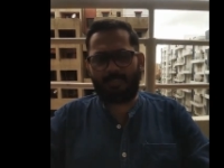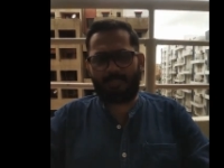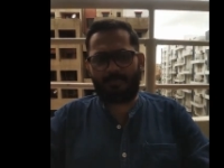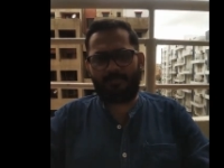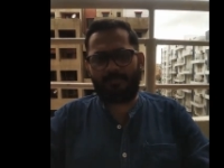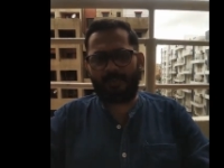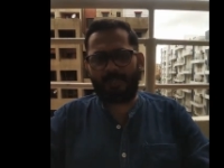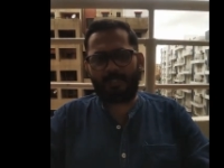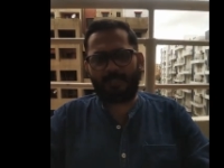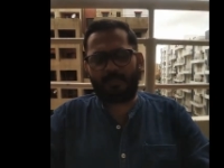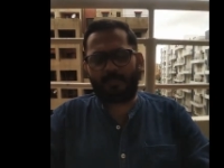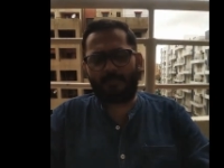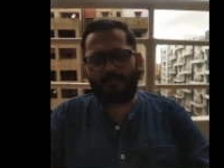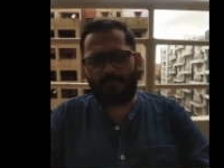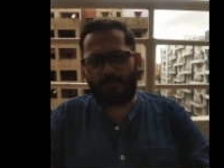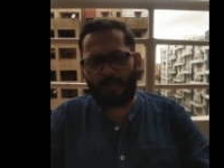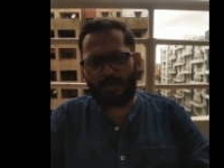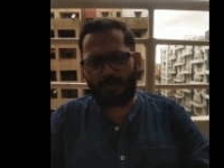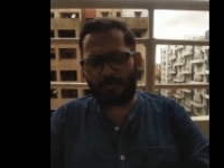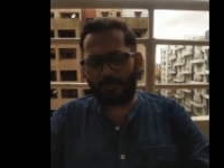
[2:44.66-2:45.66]
difference
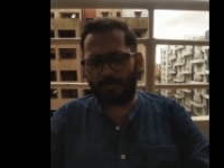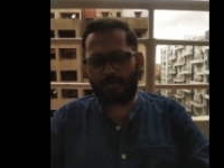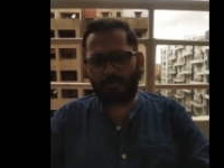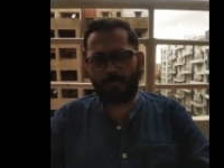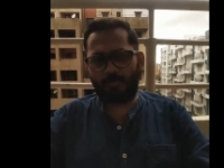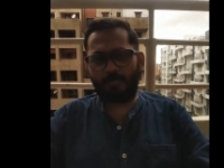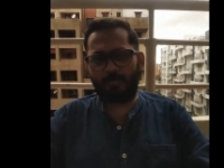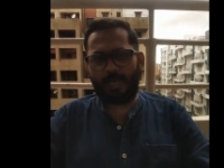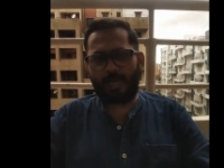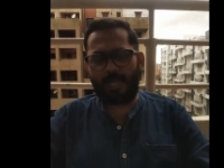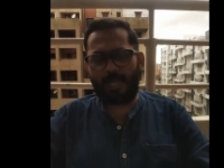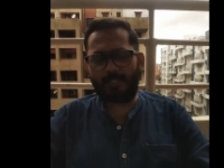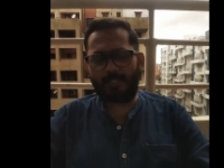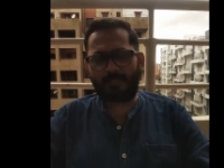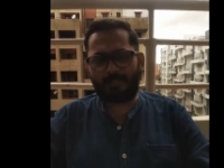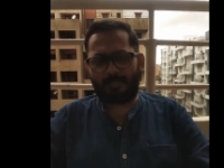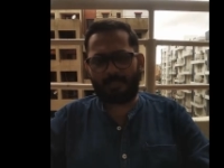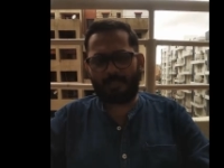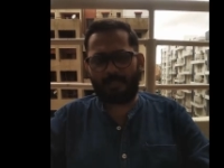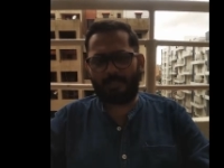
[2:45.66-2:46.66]
of 1 or 2
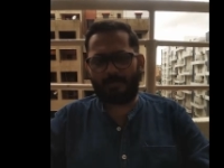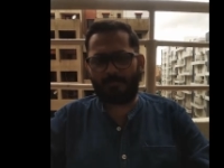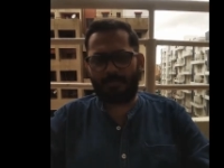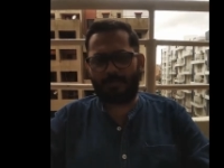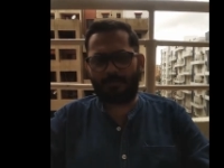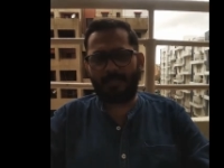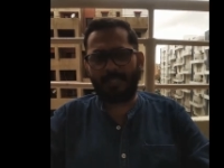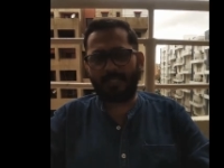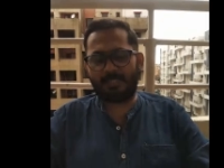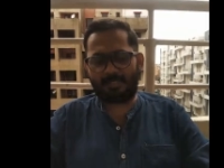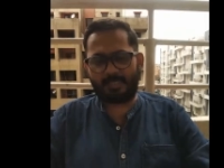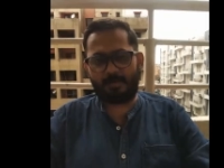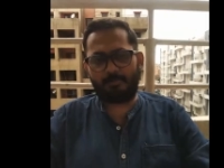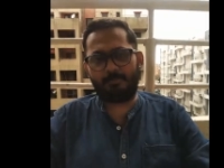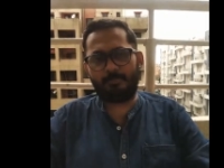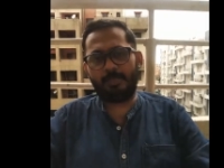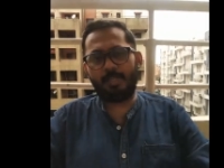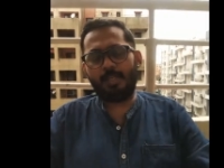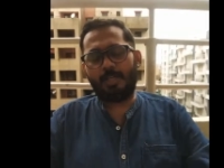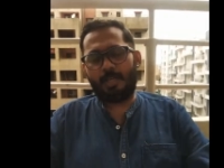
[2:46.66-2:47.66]
lakhs, maybe in
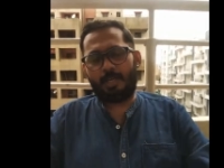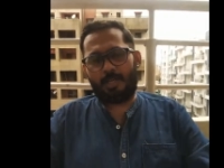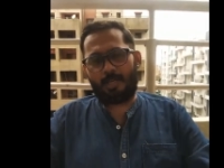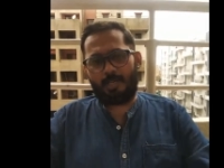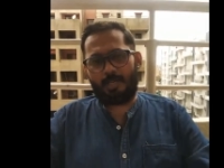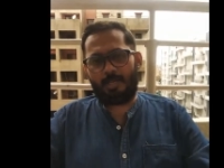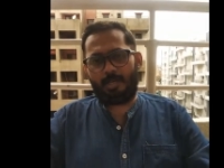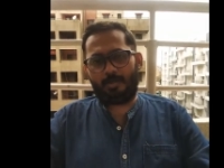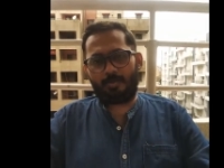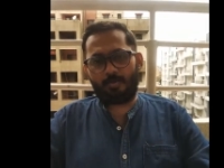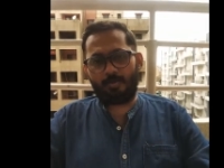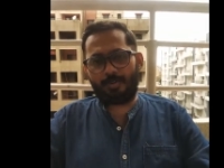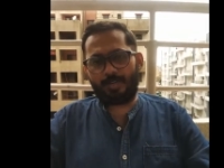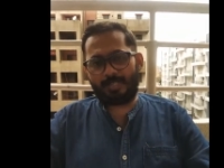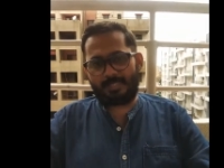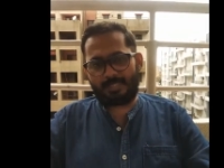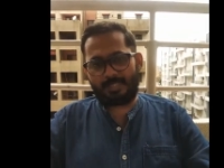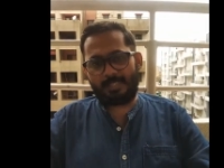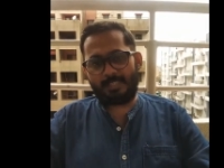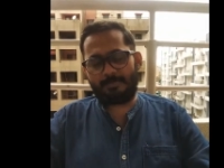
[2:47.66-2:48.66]
some good
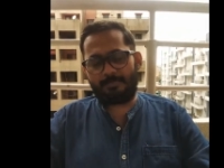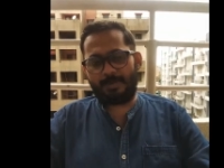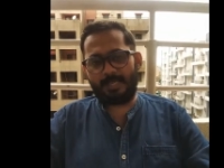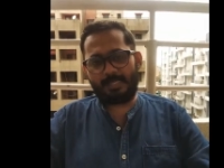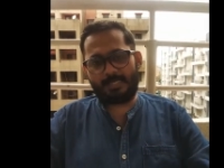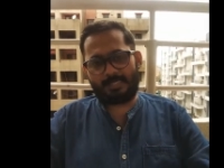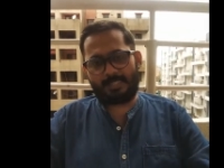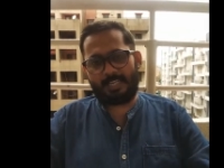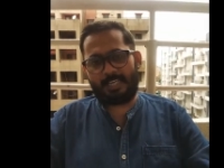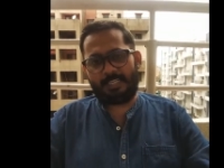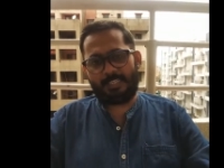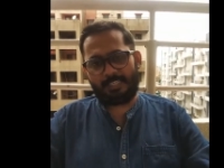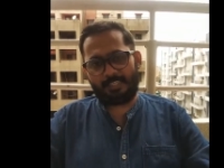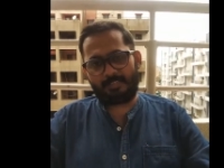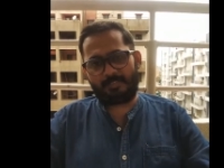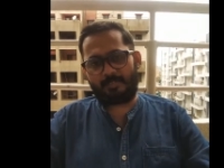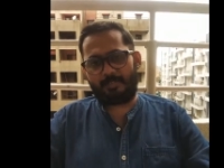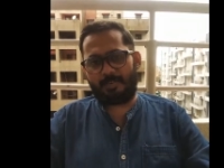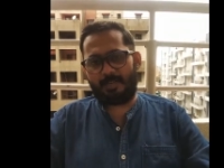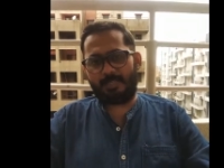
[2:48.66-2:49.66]
research based
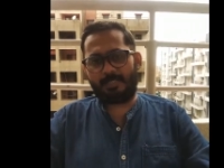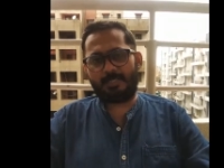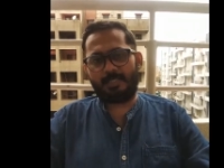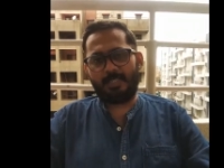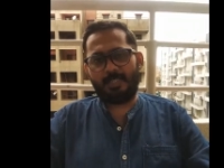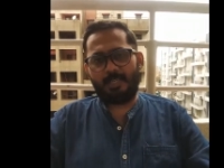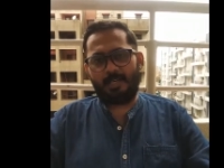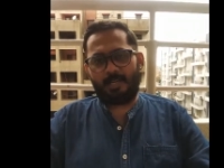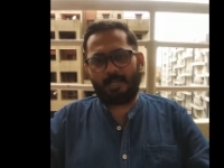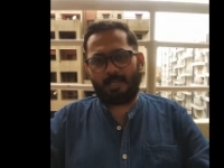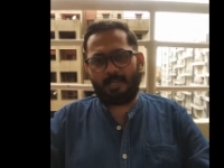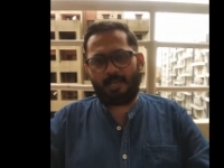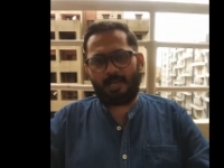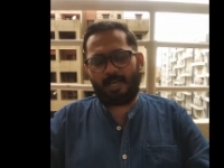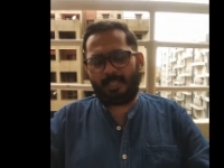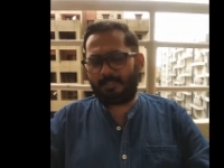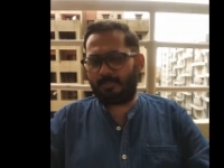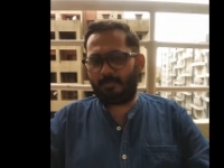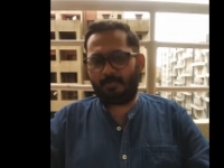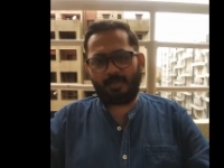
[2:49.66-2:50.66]
industries.
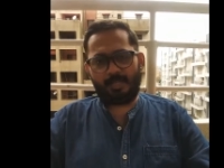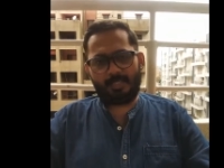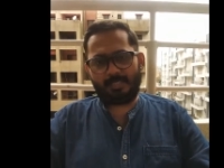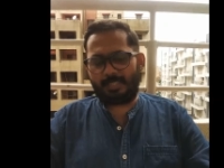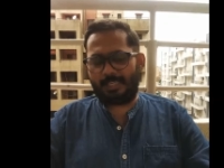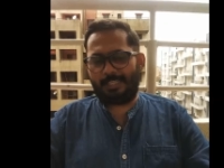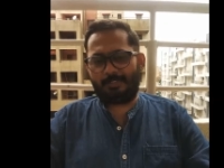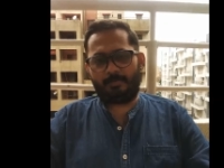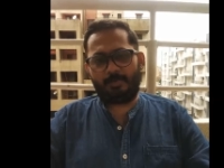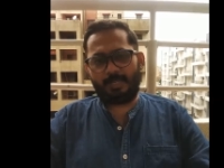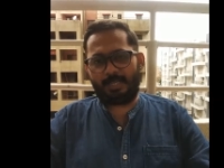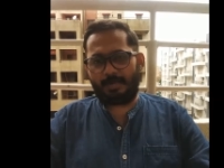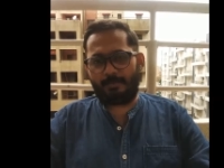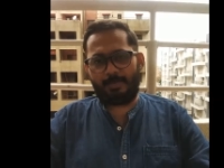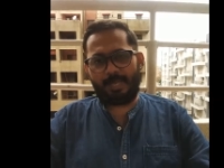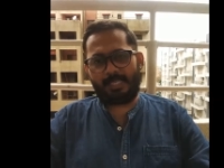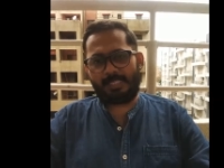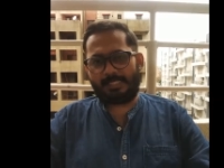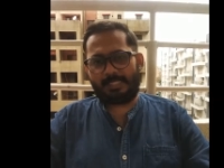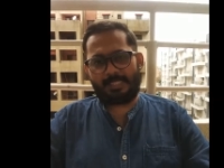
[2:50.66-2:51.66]
Otherwise, it will
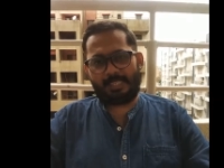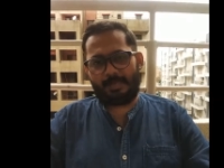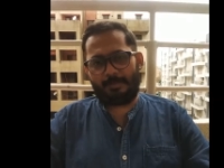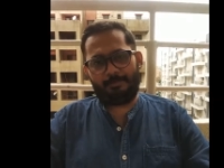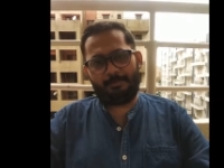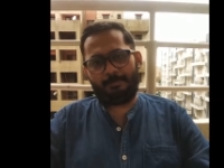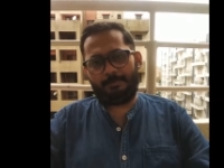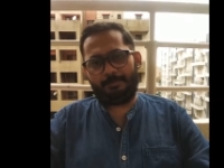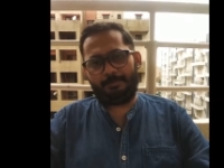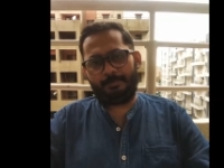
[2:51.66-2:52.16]
remain same.